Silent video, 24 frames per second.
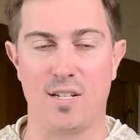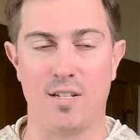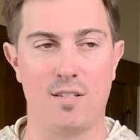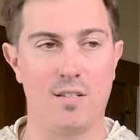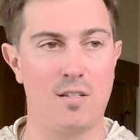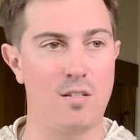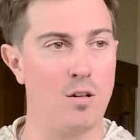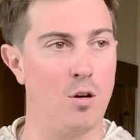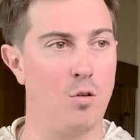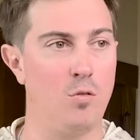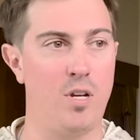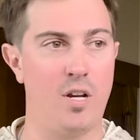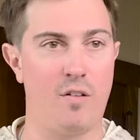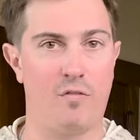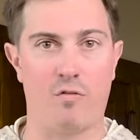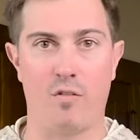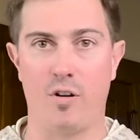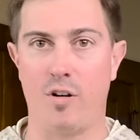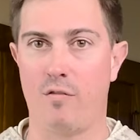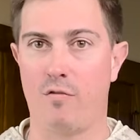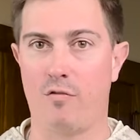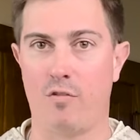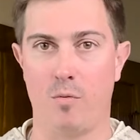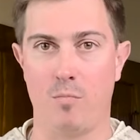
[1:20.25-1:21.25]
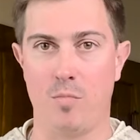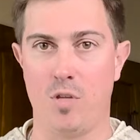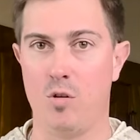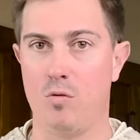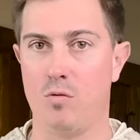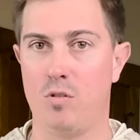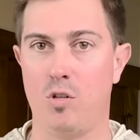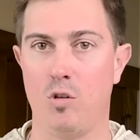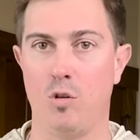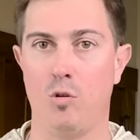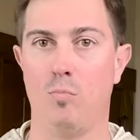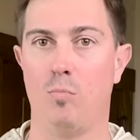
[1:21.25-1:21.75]
It's so different from
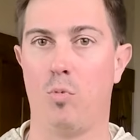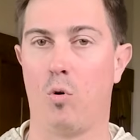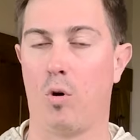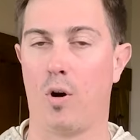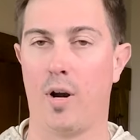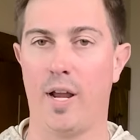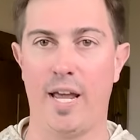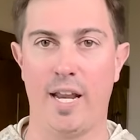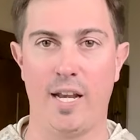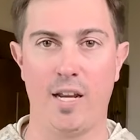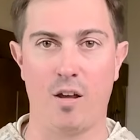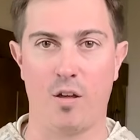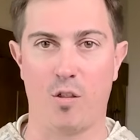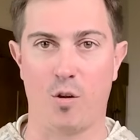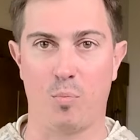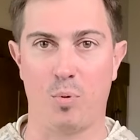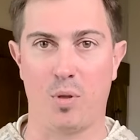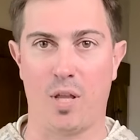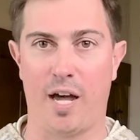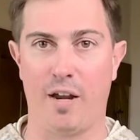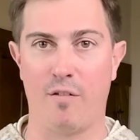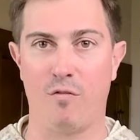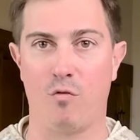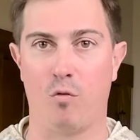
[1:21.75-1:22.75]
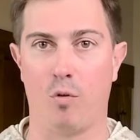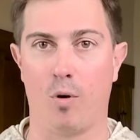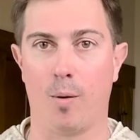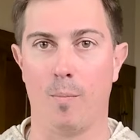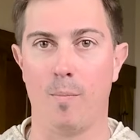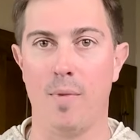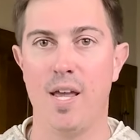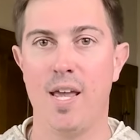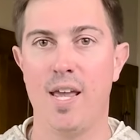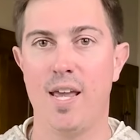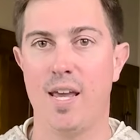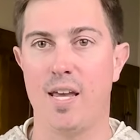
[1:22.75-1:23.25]
YouTube or any other
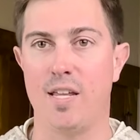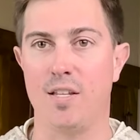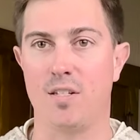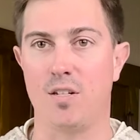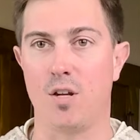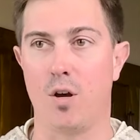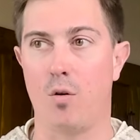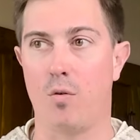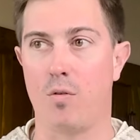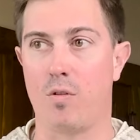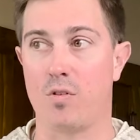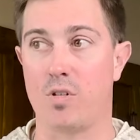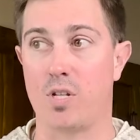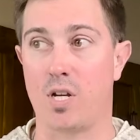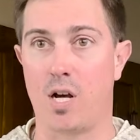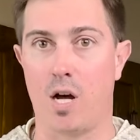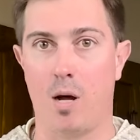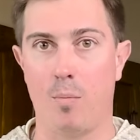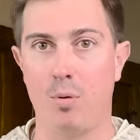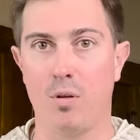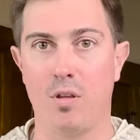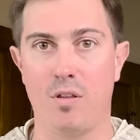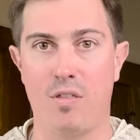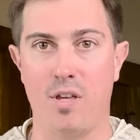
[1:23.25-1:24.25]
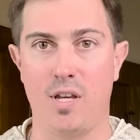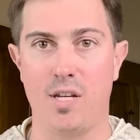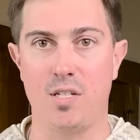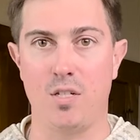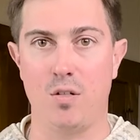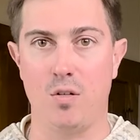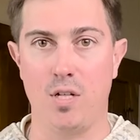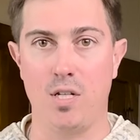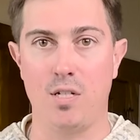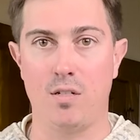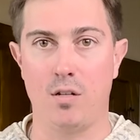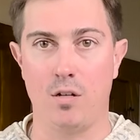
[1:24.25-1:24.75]
platform. And so there's a couple of things
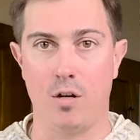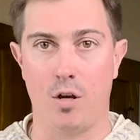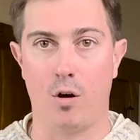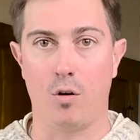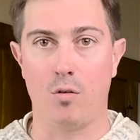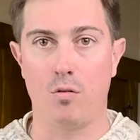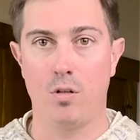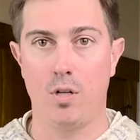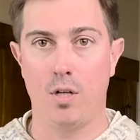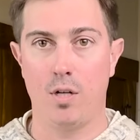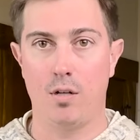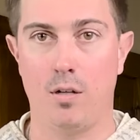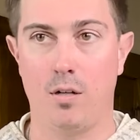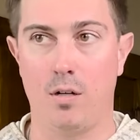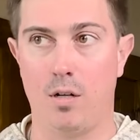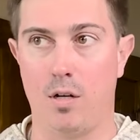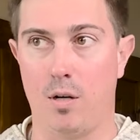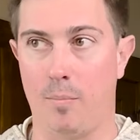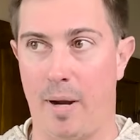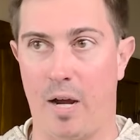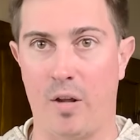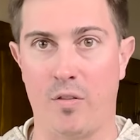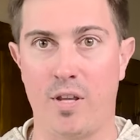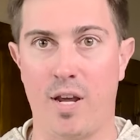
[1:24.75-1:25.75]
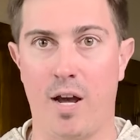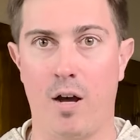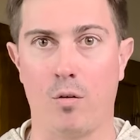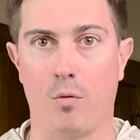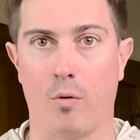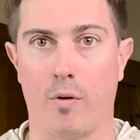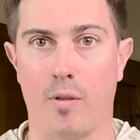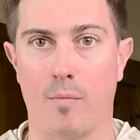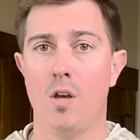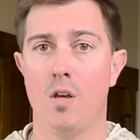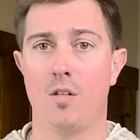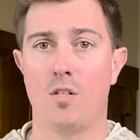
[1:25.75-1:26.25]
you need to know about the
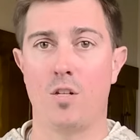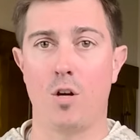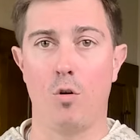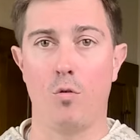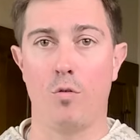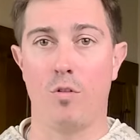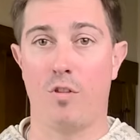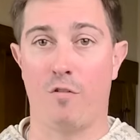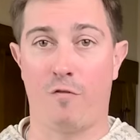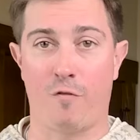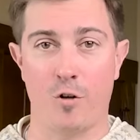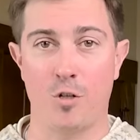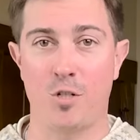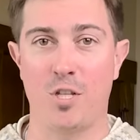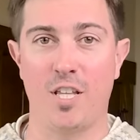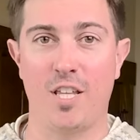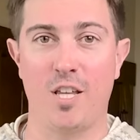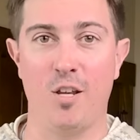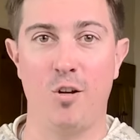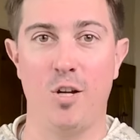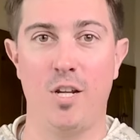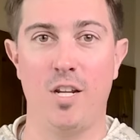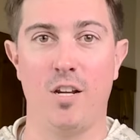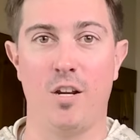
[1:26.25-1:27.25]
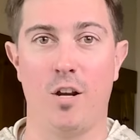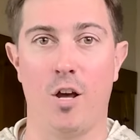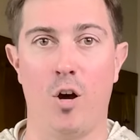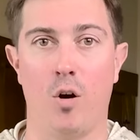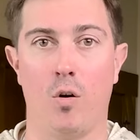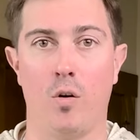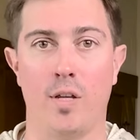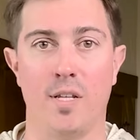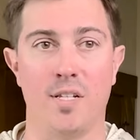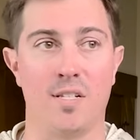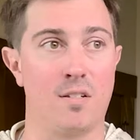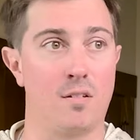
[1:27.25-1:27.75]
algorithm. So the first thing that you need to
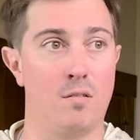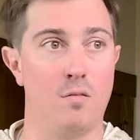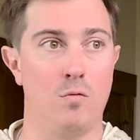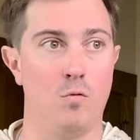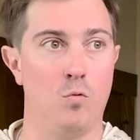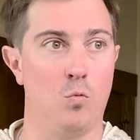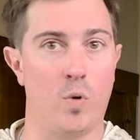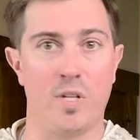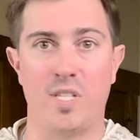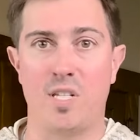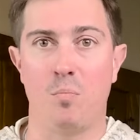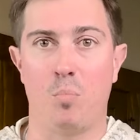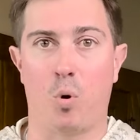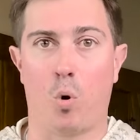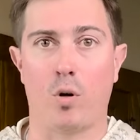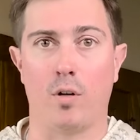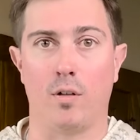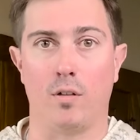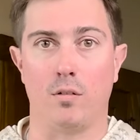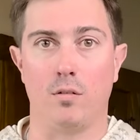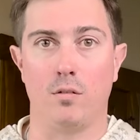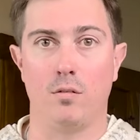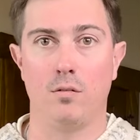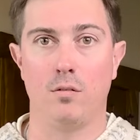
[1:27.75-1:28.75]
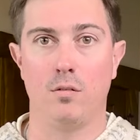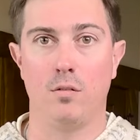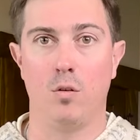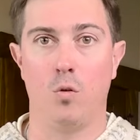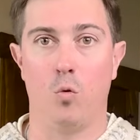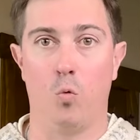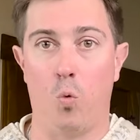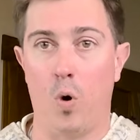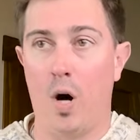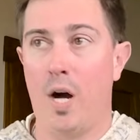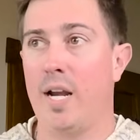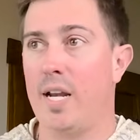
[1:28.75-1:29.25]
know is what's important.
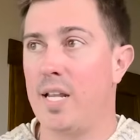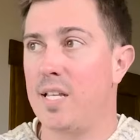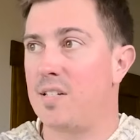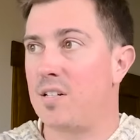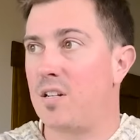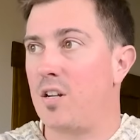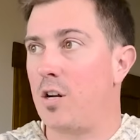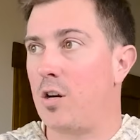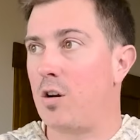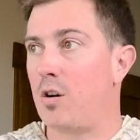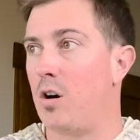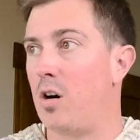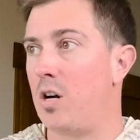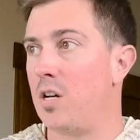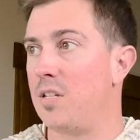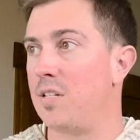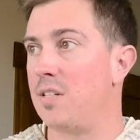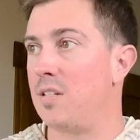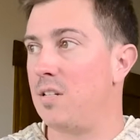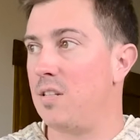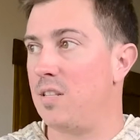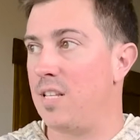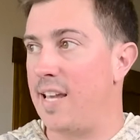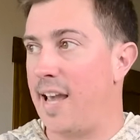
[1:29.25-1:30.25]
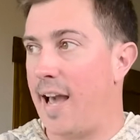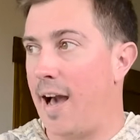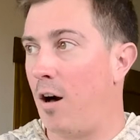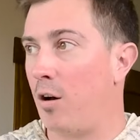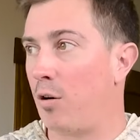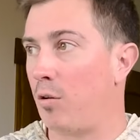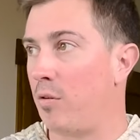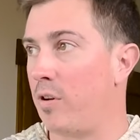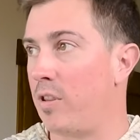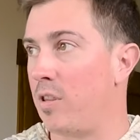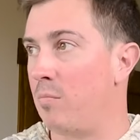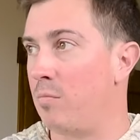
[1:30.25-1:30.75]
What is going to cause the
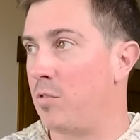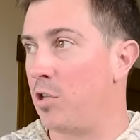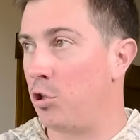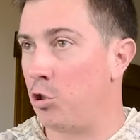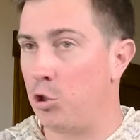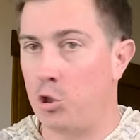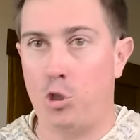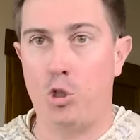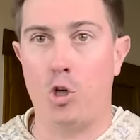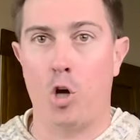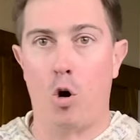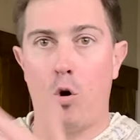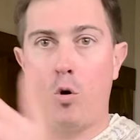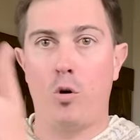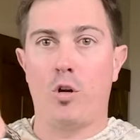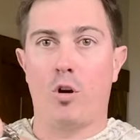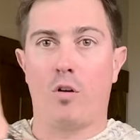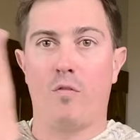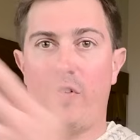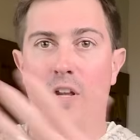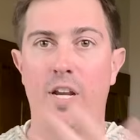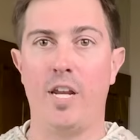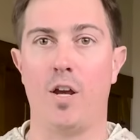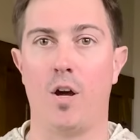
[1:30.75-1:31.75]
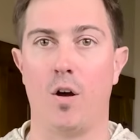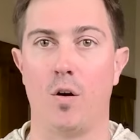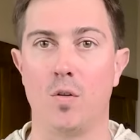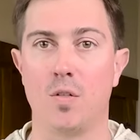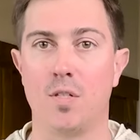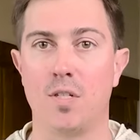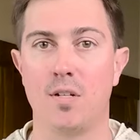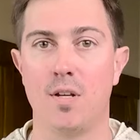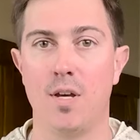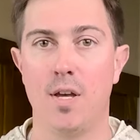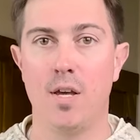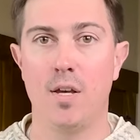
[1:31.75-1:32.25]
algorithm to show your
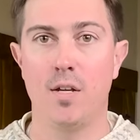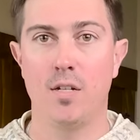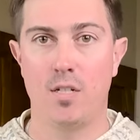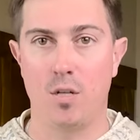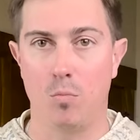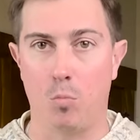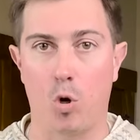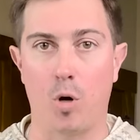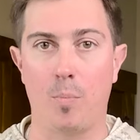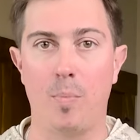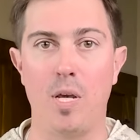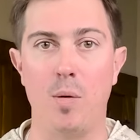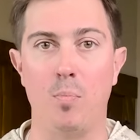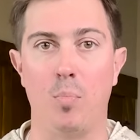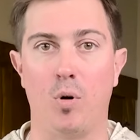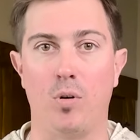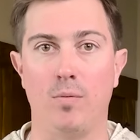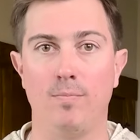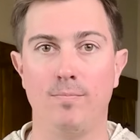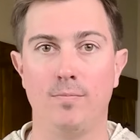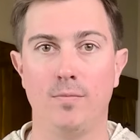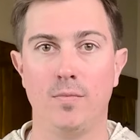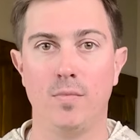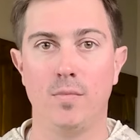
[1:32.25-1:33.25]
videos to more people?